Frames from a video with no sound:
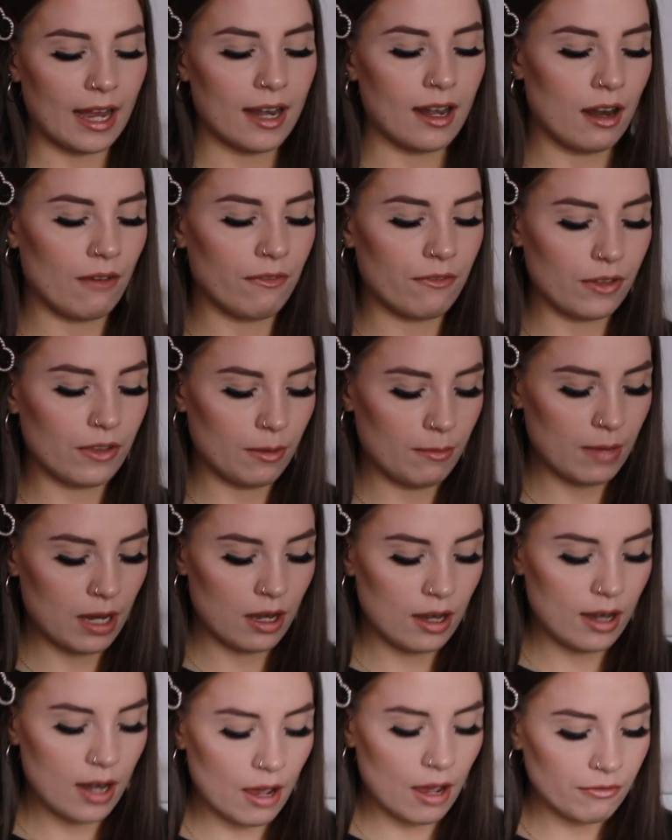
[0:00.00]
I love
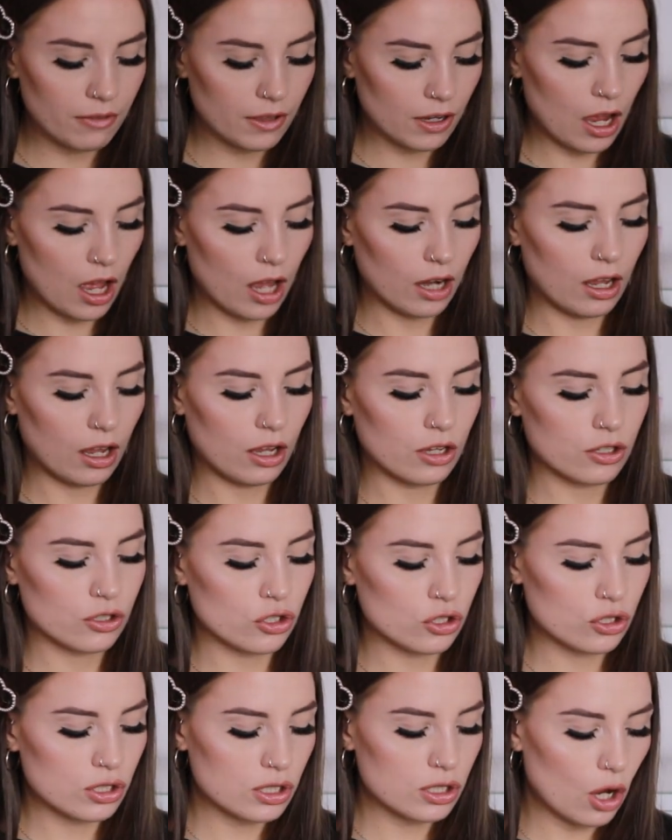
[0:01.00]
them, love the colour
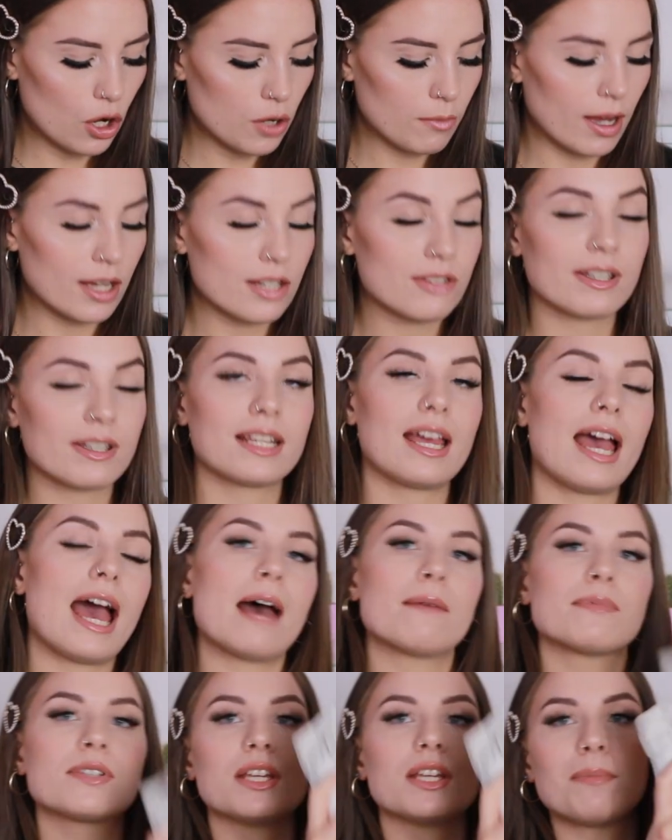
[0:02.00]
so much. I think they're
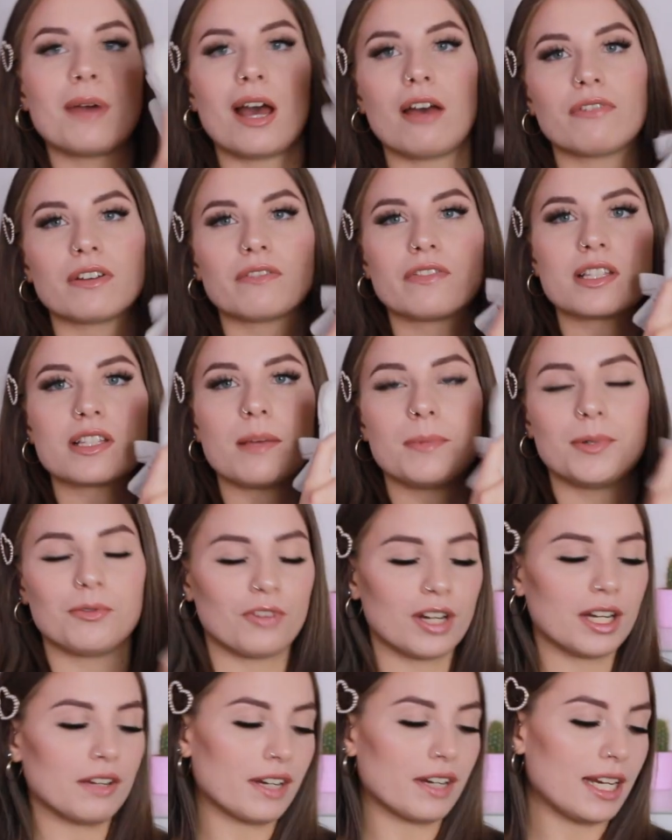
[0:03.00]
absolutely perfect for summer,
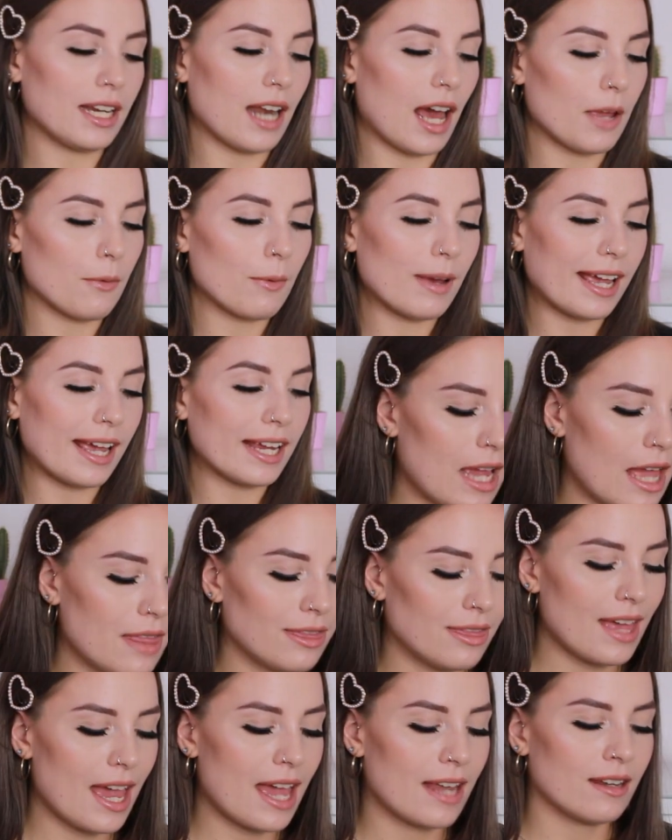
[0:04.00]
really really lightweight.
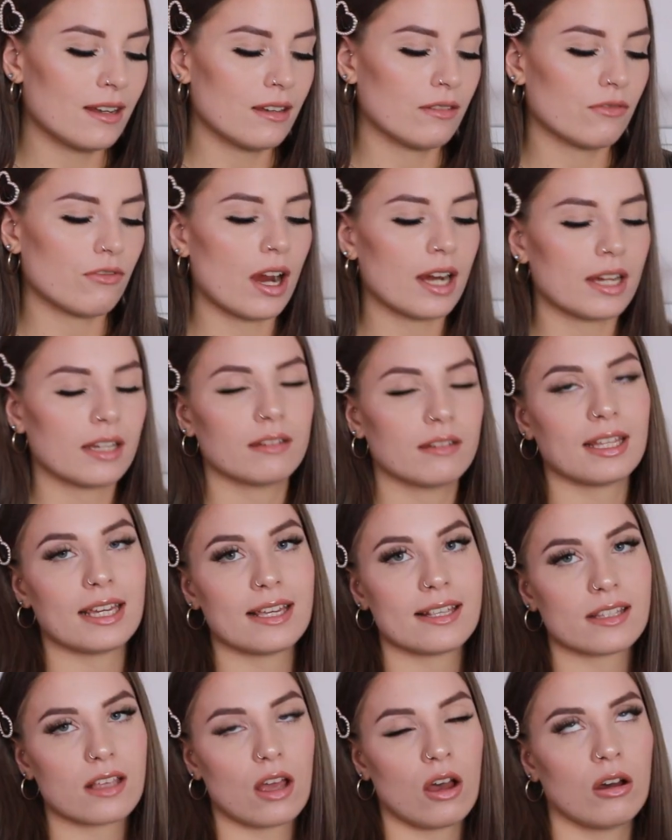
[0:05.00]
And then right,
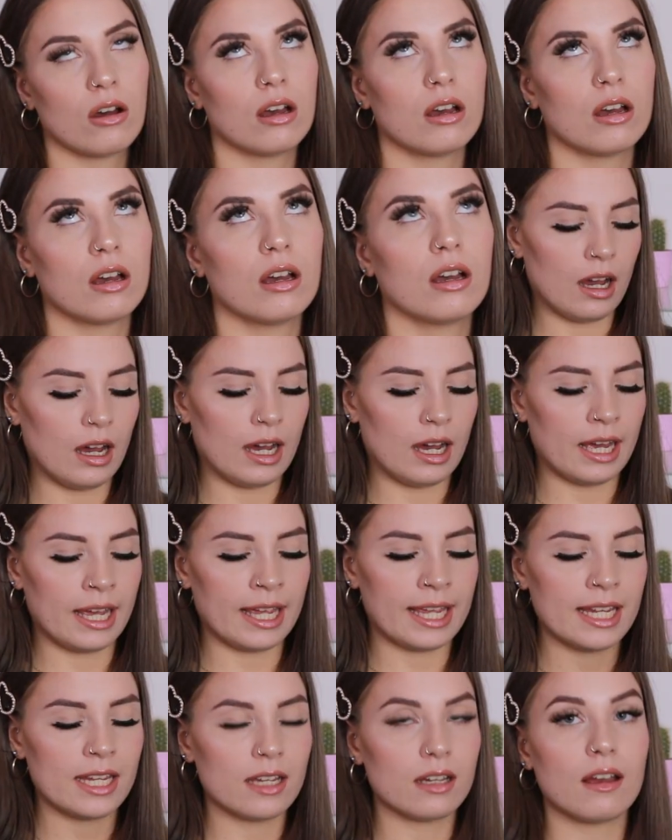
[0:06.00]
this, oh,
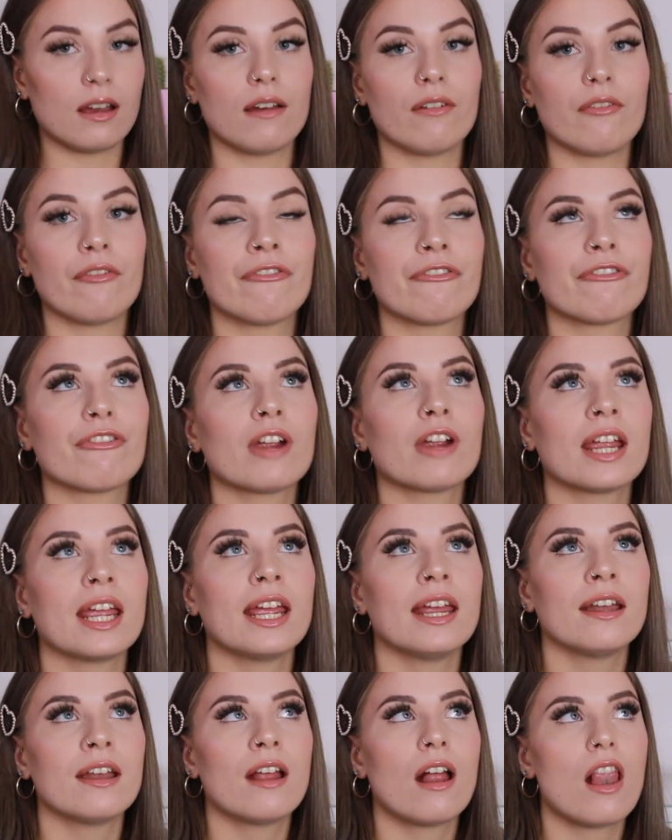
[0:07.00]
I
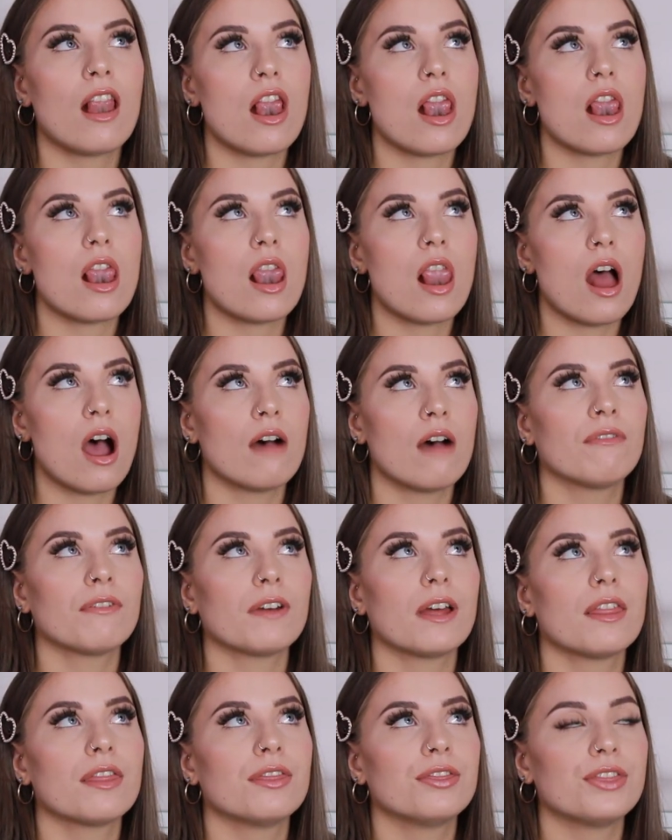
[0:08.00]
friggin love
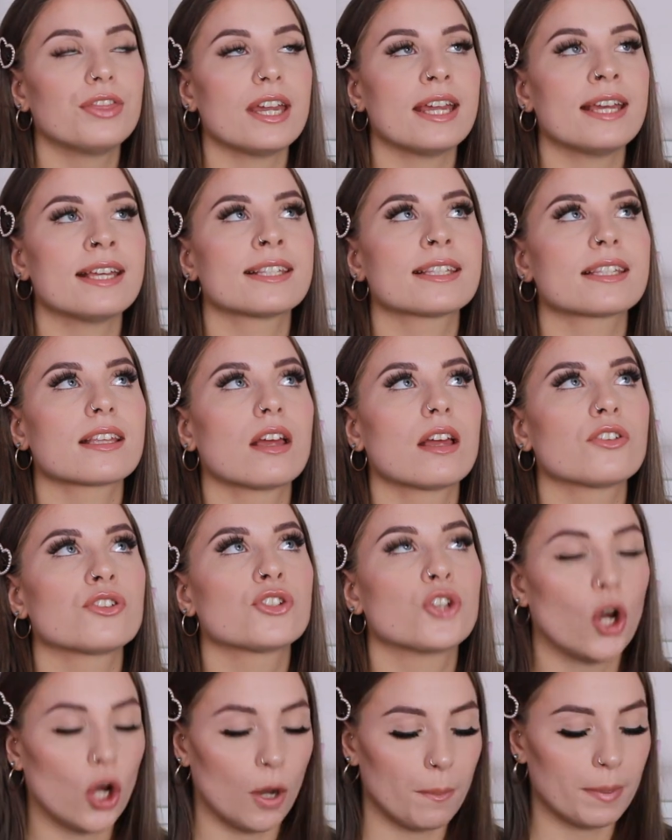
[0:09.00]
this
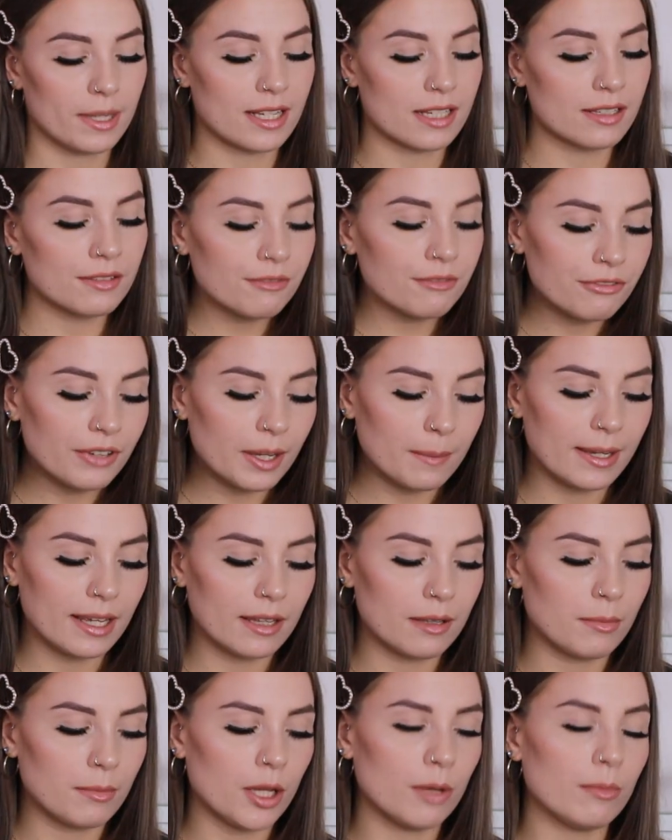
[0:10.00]
top. It doesn't fit me
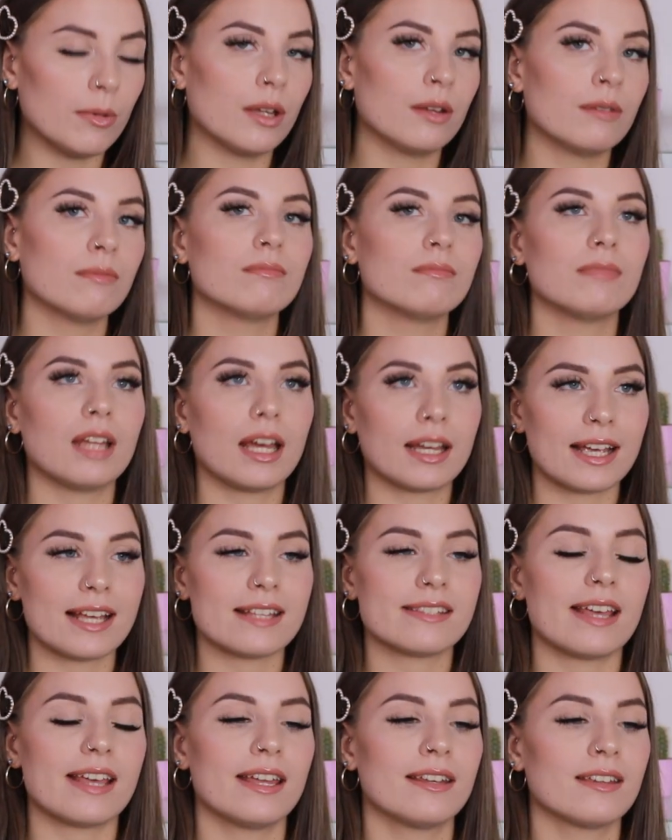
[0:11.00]
at the moment, like I
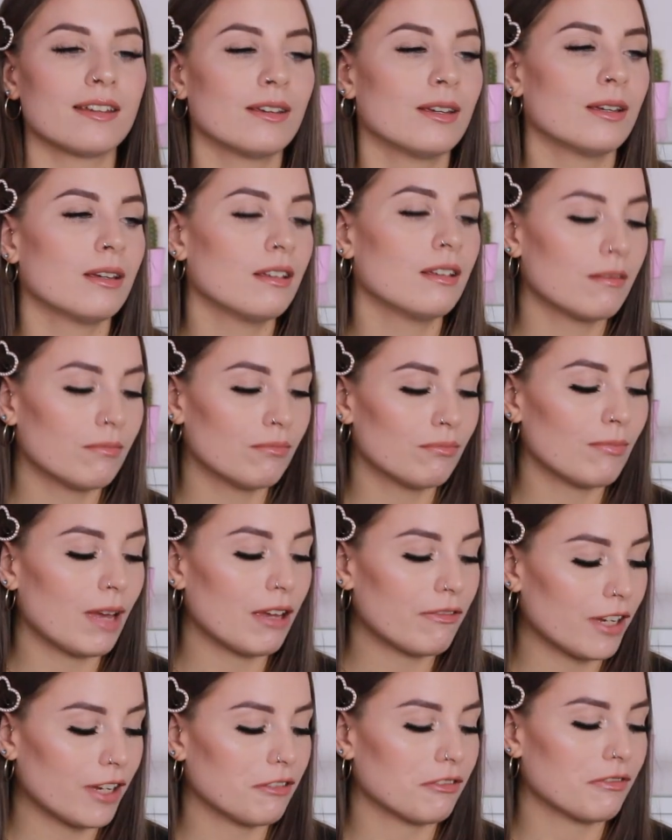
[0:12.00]
said,
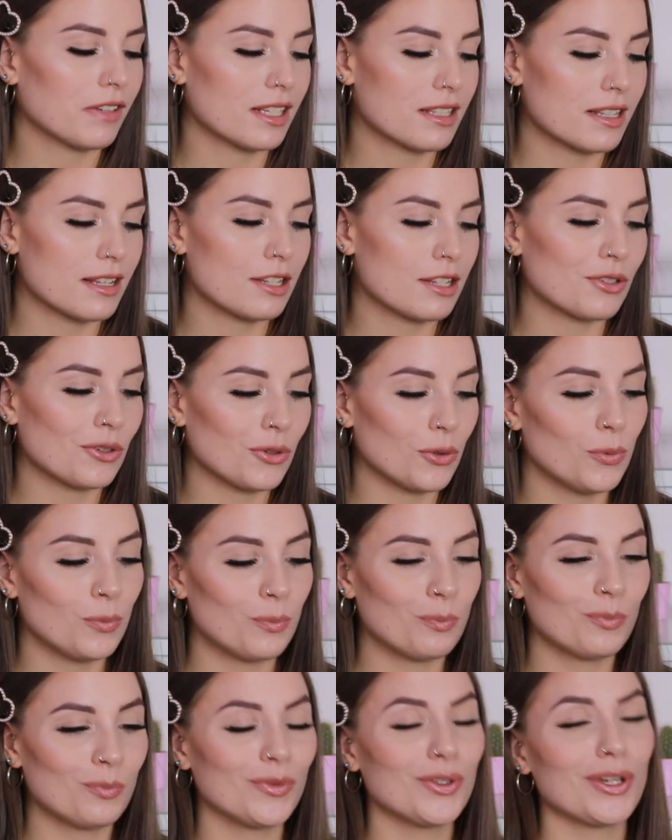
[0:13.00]
my favourite things in this haul
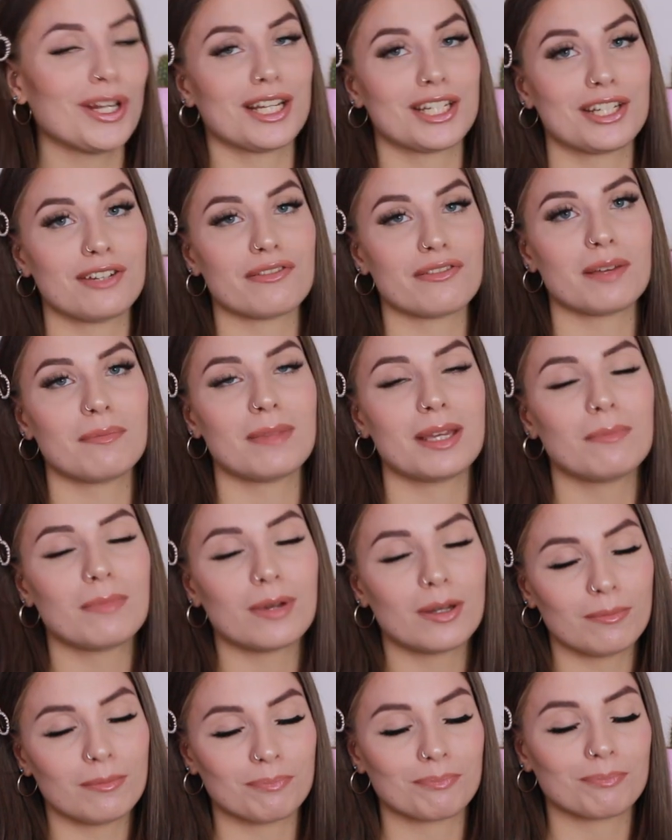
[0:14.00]
don't actually fit me,
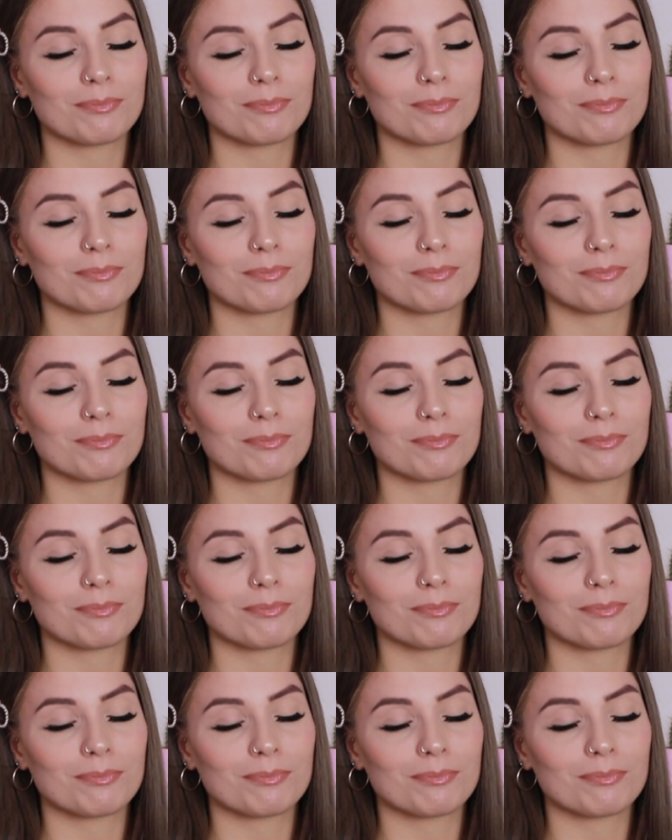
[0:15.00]
but